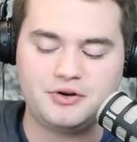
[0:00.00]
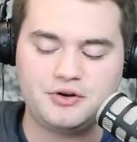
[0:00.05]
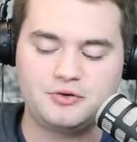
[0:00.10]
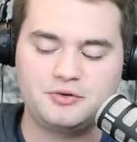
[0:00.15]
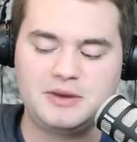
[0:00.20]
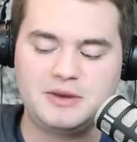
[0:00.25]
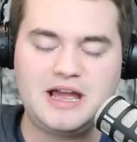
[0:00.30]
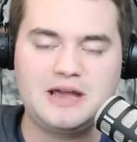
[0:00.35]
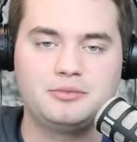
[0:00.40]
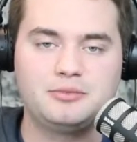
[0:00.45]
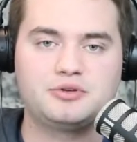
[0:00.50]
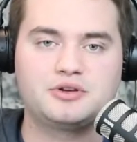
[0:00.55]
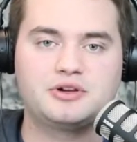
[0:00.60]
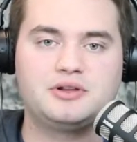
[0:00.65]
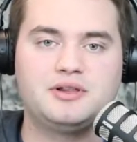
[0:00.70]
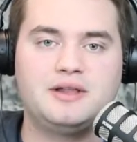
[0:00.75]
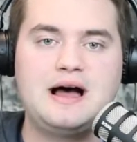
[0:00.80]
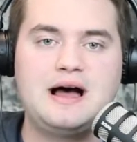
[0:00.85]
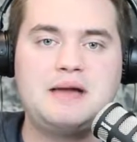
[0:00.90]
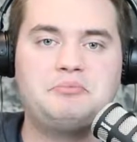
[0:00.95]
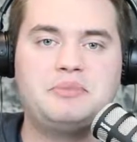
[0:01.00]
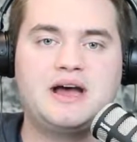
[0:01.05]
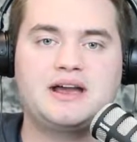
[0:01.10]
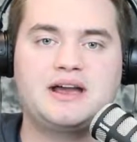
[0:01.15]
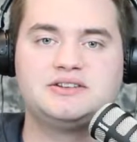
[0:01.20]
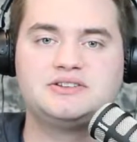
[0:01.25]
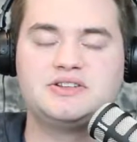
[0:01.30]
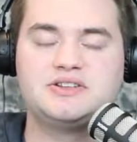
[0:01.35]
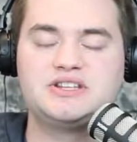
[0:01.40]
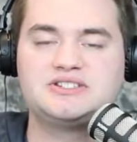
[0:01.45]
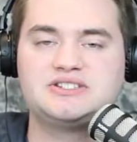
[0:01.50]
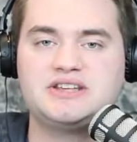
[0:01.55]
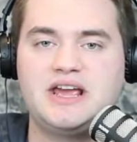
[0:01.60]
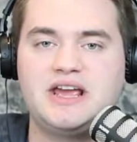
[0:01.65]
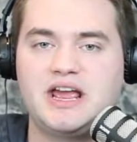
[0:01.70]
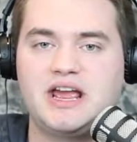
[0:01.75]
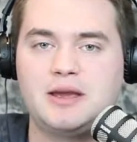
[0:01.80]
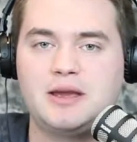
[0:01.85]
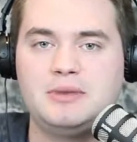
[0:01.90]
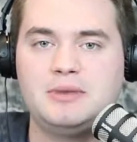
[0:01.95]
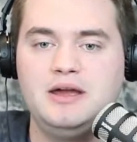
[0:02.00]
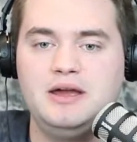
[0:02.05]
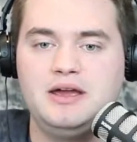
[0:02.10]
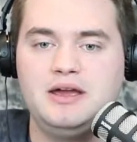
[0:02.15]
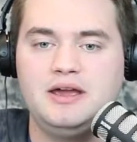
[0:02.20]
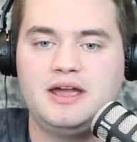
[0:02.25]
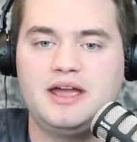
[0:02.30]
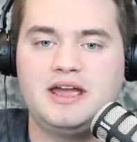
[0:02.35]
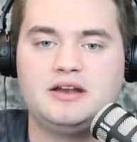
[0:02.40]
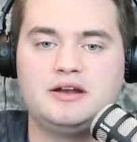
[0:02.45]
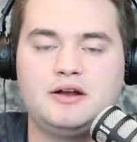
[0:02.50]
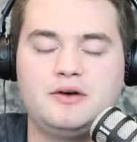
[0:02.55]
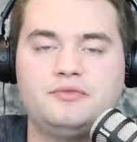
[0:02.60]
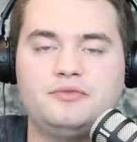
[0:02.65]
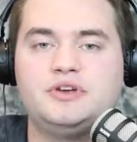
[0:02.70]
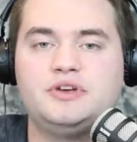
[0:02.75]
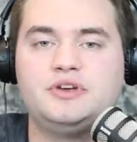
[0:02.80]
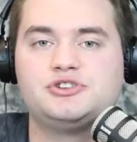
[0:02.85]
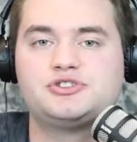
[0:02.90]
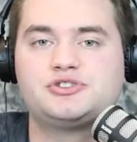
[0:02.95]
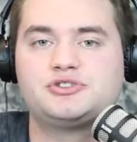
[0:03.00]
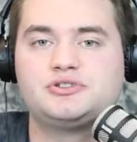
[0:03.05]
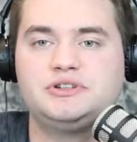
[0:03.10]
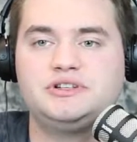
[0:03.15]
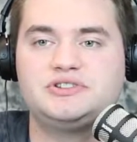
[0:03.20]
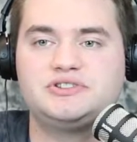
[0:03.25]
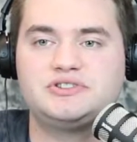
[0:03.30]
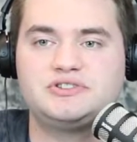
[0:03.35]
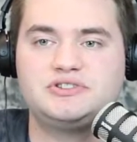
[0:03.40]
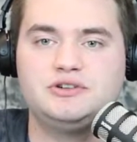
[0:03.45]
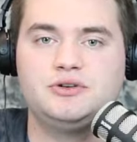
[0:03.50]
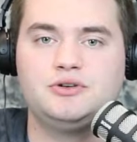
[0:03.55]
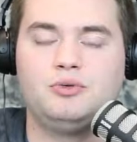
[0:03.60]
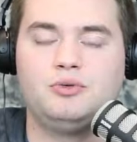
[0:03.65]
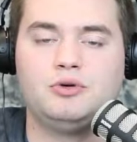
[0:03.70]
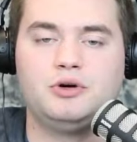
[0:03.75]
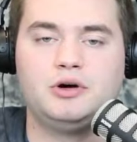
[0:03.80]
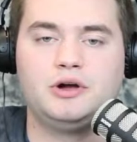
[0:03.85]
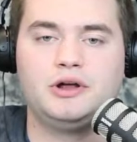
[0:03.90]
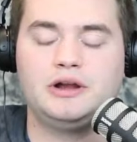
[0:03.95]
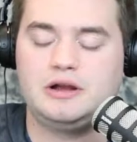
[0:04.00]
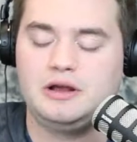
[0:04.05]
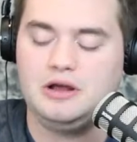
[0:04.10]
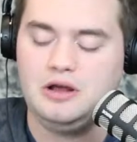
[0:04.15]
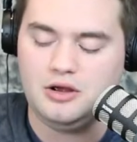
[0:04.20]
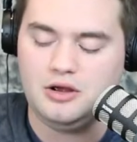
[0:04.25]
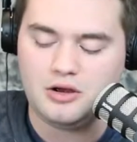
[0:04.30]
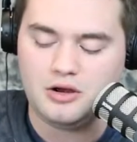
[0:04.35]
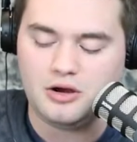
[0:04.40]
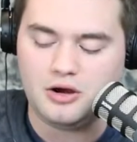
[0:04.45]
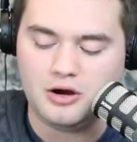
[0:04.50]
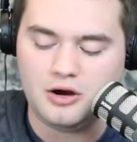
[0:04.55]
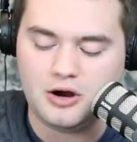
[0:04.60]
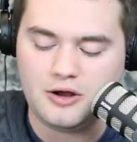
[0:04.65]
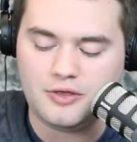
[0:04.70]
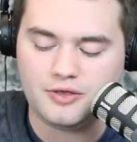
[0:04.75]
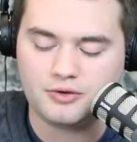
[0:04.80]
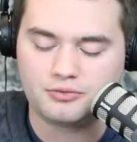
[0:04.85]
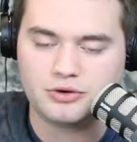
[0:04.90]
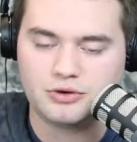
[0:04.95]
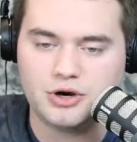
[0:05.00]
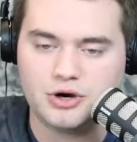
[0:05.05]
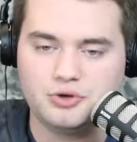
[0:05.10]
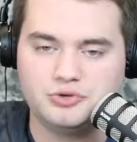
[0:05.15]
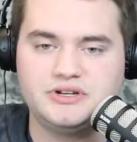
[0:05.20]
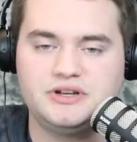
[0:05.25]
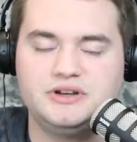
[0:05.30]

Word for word: They were able to climb back into this game and eventually steal one on the road.